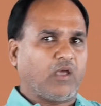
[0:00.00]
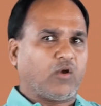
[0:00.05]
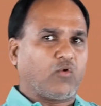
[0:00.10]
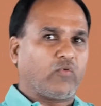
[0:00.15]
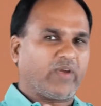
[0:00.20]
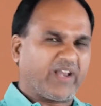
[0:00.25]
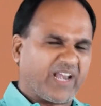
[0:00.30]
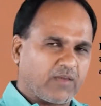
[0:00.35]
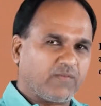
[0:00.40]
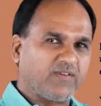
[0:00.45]

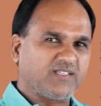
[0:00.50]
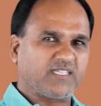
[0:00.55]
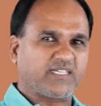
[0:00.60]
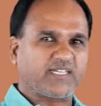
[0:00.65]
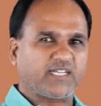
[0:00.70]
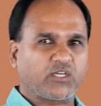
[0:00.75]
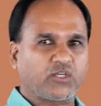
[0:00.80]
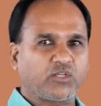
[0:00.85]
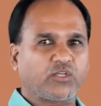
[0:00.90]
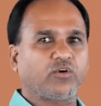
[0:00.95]
When I
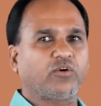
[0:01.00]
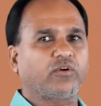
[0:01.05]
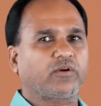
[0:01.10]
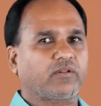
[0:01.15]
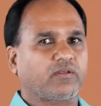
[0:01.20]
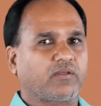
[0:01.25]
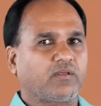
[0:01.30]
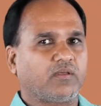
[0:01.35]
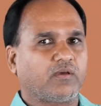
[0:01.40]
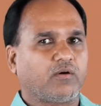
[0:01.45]
visited
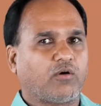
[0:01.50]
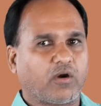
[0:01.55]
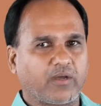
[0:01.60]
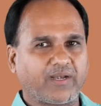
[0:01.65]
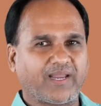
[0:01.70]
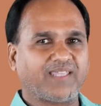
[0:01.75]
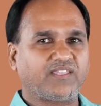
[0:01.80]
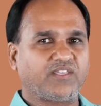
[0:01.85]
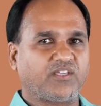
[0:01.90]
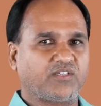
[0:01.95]
your
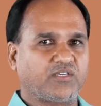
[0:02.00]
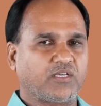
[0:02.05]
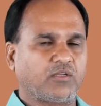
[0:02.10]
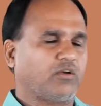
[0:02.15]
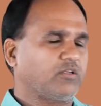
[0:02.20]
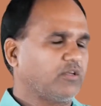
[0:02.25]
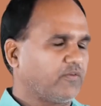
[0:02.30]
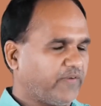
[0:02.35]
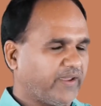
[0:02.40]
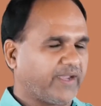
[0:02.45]
organization
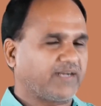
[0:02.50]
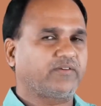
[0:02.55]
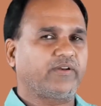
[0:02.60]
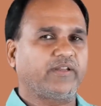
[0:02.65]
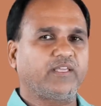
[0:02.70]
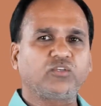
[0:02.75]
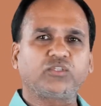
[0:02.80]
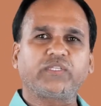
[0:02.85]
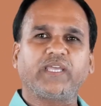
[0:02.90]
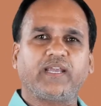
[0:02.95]
or your
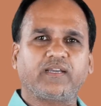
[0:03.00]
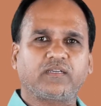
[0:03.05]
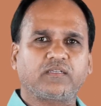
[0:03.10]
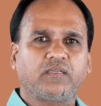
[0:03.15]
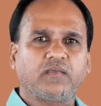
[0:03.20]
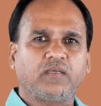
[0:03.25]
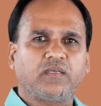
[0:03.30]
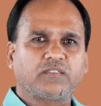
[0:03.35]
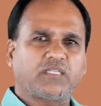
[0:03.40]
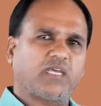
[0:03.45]
factory, you
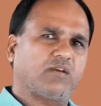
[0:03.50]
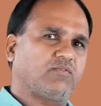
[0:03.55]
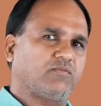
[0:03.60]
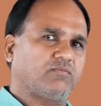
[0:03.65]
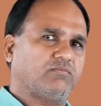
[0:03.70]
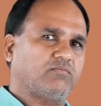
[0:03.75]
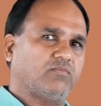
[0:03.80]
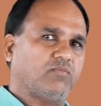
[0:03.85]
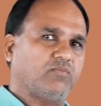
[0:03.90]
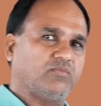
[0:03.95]
said,
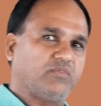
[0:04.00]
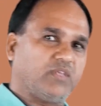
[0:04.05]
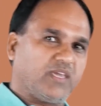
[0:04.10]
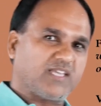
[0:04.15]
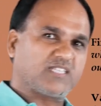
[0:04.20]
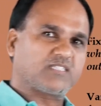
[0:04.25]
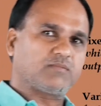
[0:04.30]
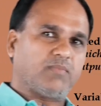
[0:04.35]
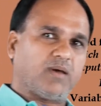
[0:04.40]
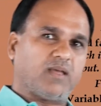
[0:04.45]
sir,
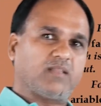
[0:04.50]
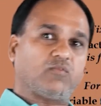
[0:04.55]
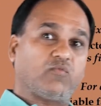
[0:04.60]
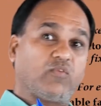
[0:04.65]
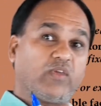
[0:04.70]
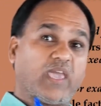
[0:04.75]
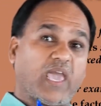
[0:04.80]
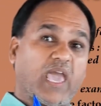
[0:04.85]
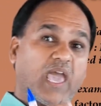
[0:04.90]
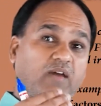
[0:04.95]
this month
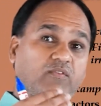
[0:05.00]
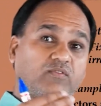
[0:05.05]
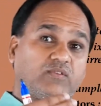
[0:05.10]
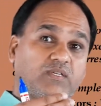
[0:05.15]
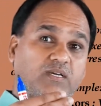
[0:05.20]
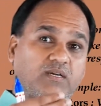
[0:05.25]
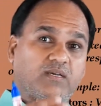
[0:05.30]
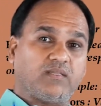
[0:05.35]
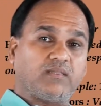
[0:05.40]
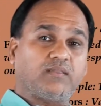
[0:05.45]
we have
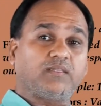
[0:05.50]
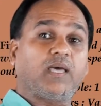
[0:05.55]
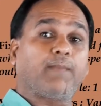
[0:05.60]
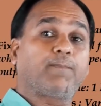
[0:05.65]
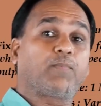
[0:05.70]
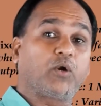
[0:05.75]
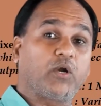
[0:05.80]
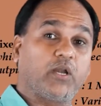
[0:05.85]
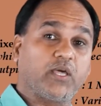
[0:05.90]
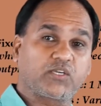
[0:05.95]
done the
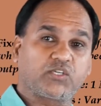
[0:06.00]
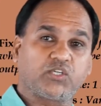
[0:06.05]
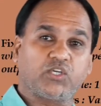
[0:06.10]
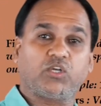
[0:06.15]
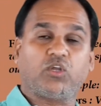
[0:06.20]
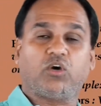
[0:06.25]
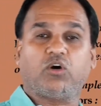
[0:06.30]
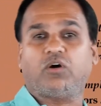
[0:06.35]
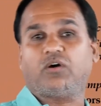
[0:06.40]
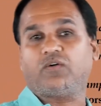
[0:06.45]

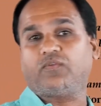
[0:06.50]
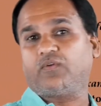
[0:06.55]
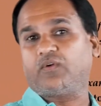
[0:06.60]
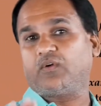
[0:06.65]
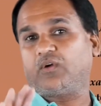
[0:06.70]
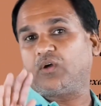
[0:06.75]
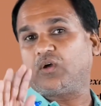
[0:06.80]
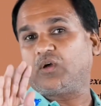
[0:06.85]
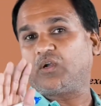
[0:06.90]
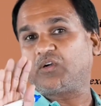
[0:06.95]
production of
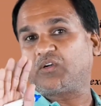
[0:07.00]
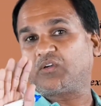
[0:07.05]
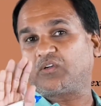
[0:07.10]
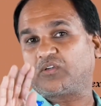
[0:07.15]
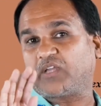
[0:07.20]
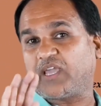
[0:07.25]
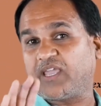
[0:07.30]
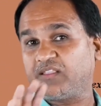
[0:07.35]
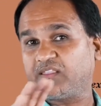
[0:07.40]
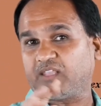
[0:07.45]

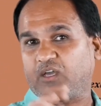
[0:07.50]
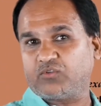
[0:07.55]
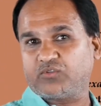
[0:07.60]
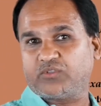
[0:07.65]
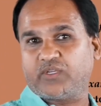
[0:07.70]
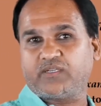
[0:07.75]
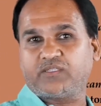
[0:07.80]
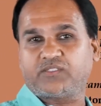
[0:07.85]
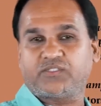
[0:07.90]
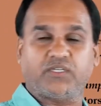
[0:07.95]
10,000